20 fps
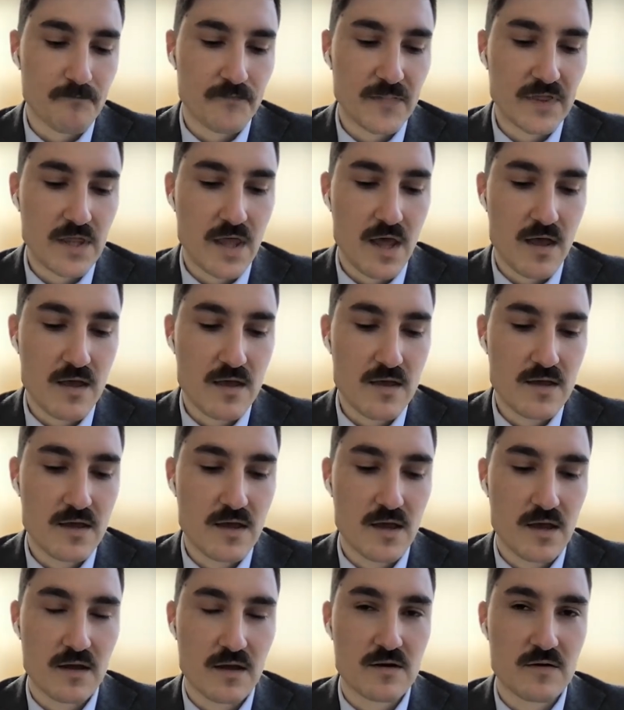They
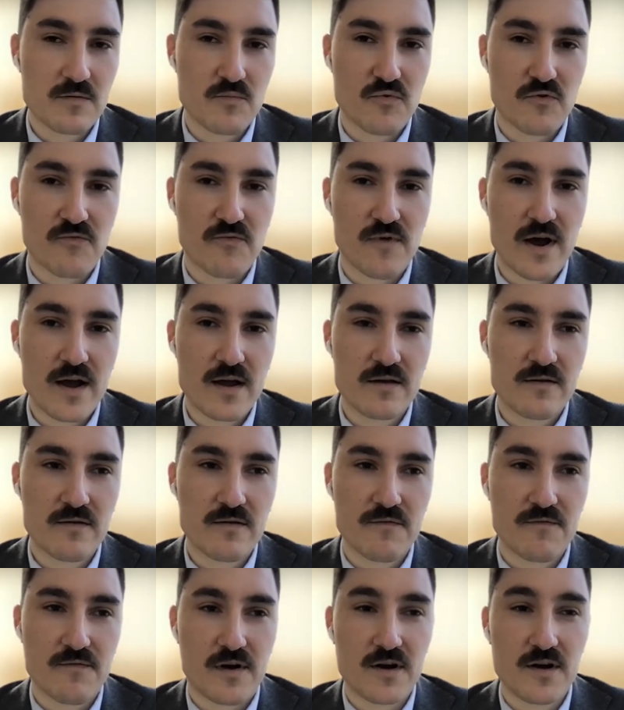can provide
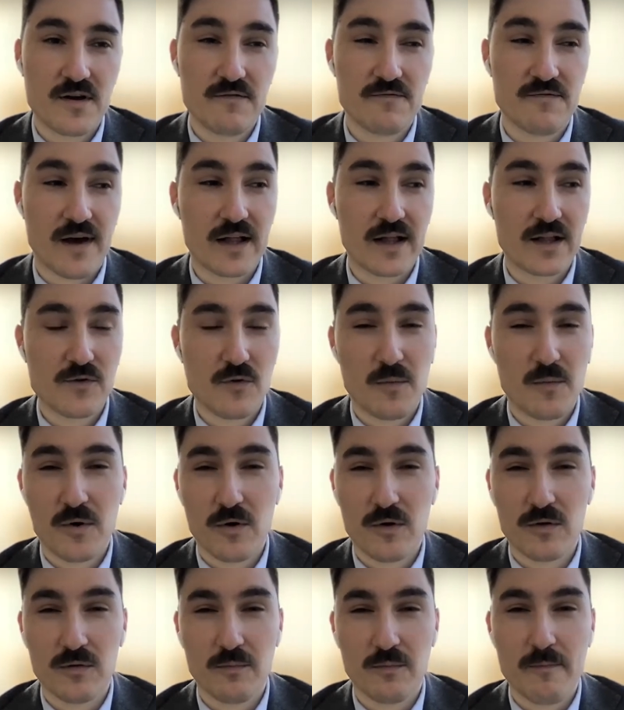very
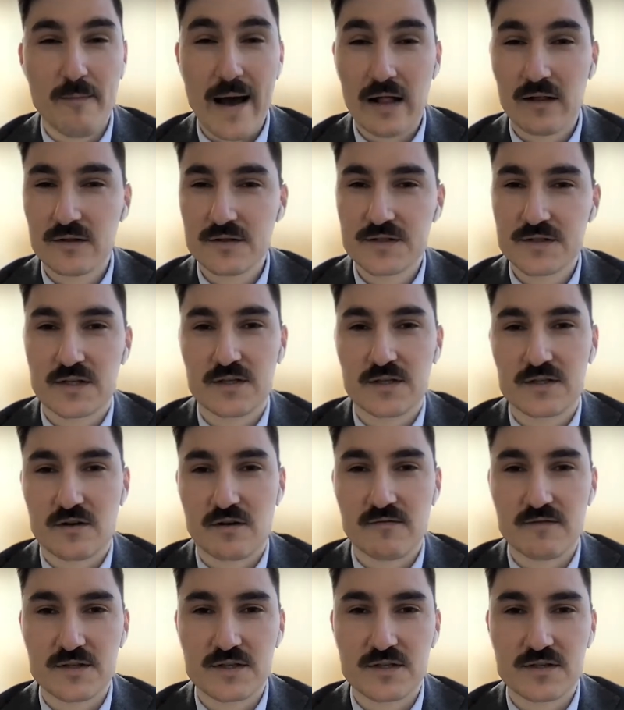valuable balancing
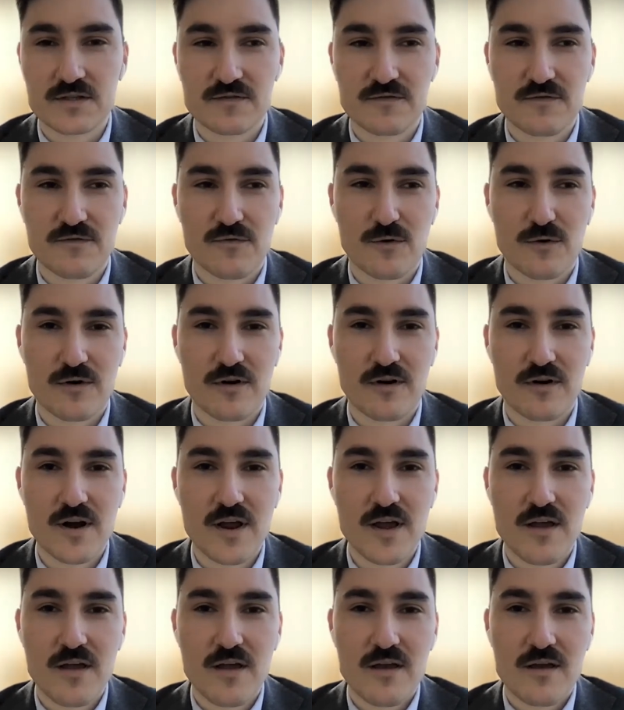services for
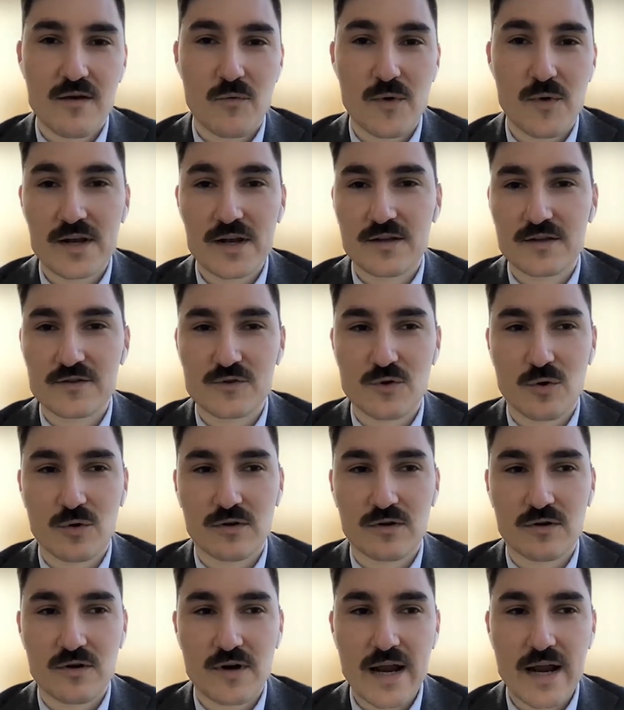wind and
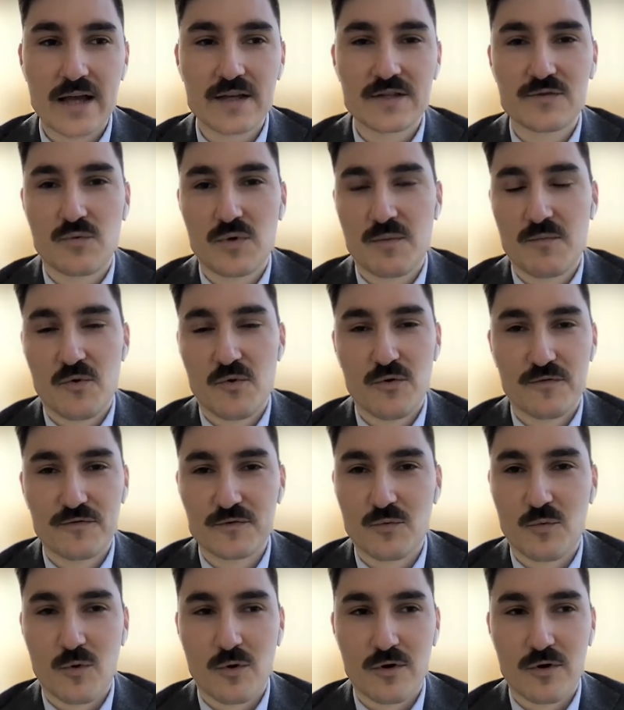solar as we move
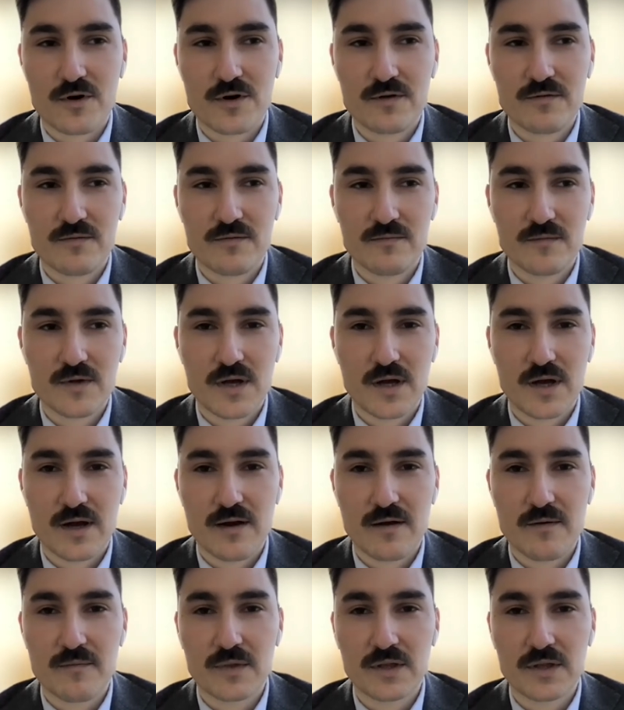toward
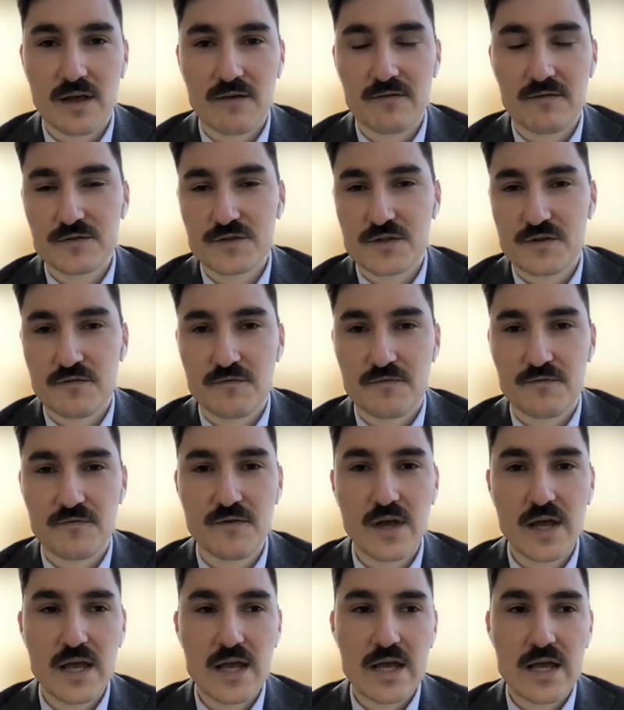levels of
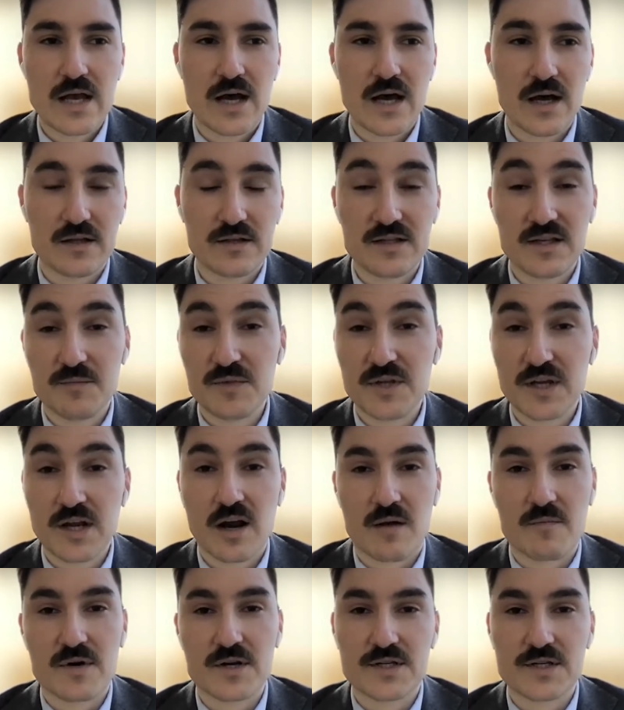deep
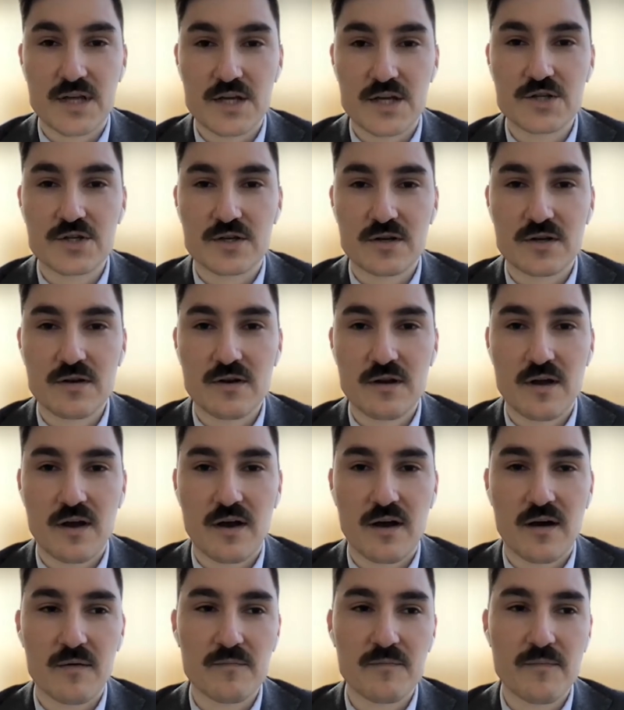decarbonization.
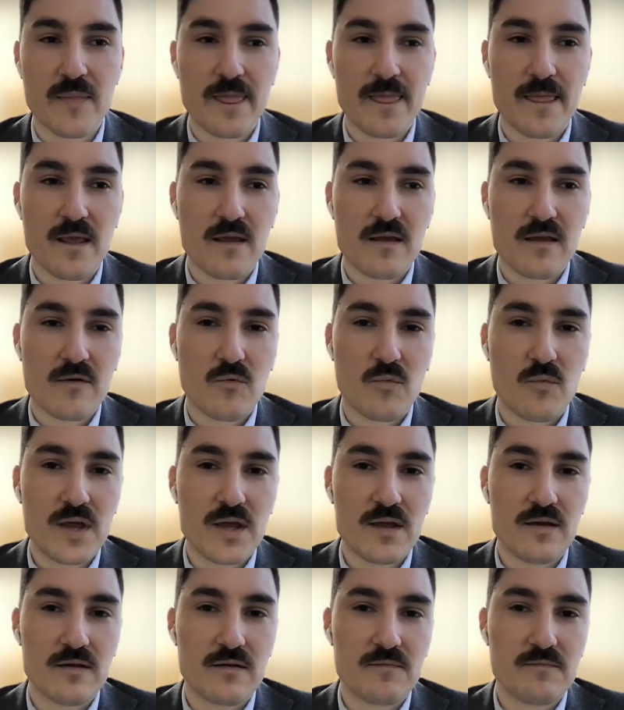
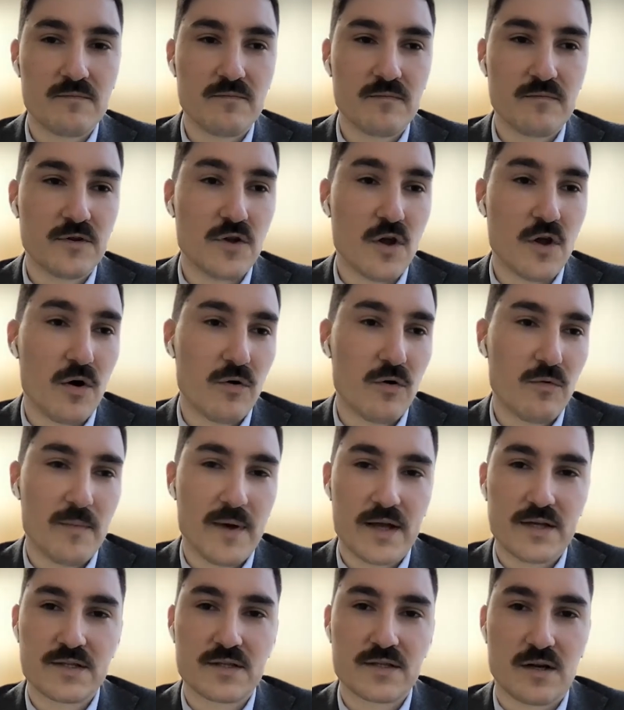We know,
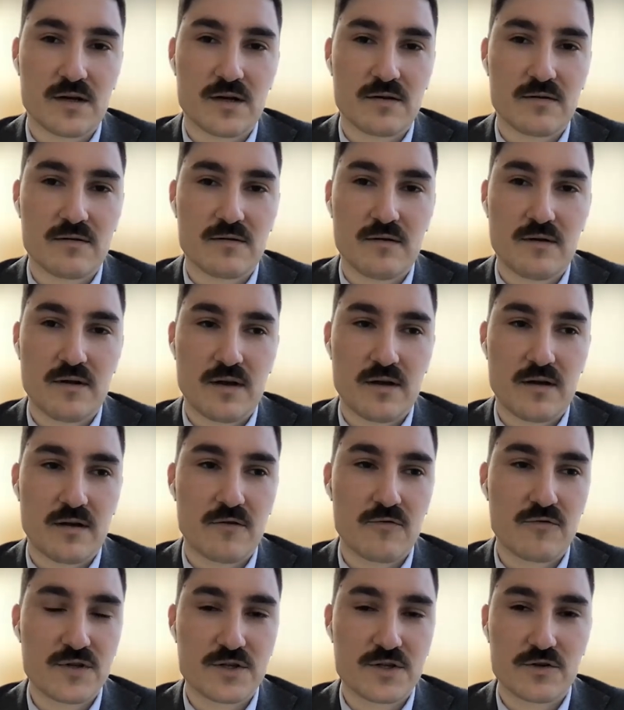based on
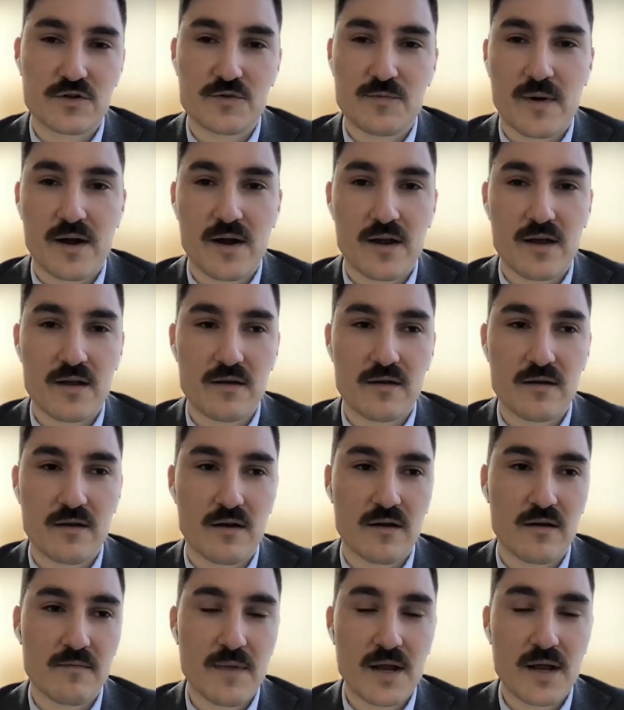research by
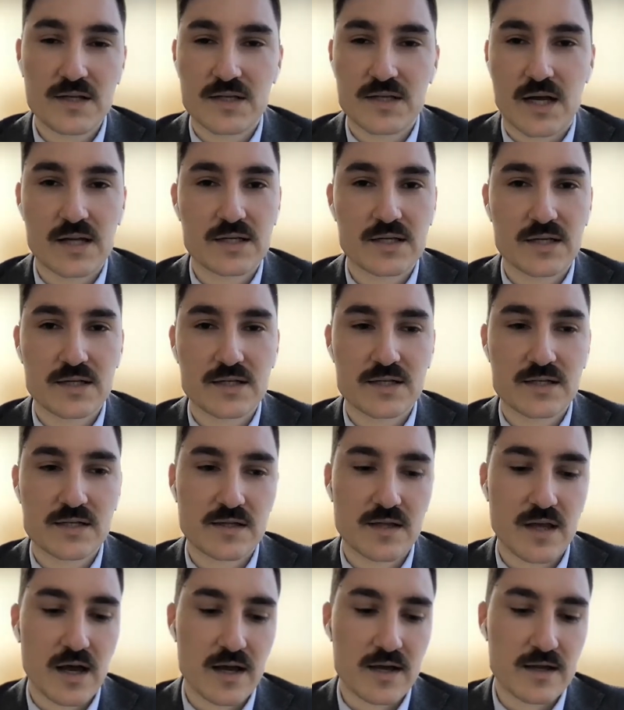many scientists,
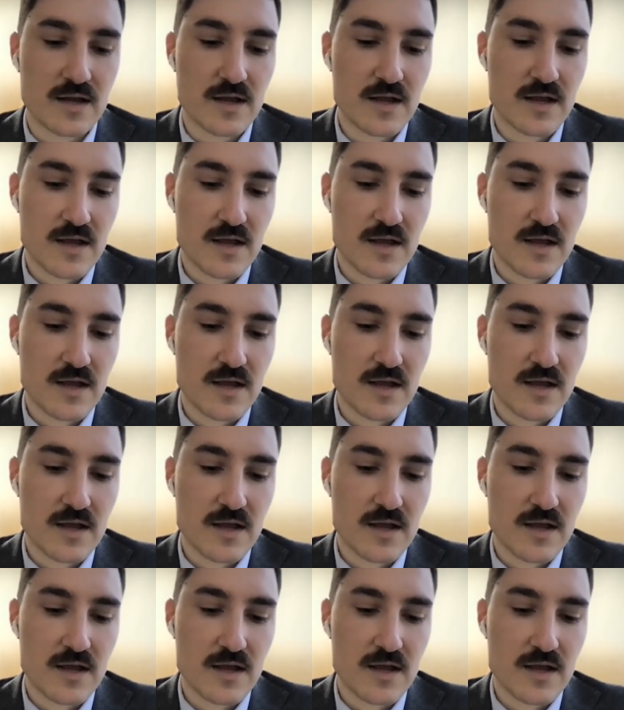that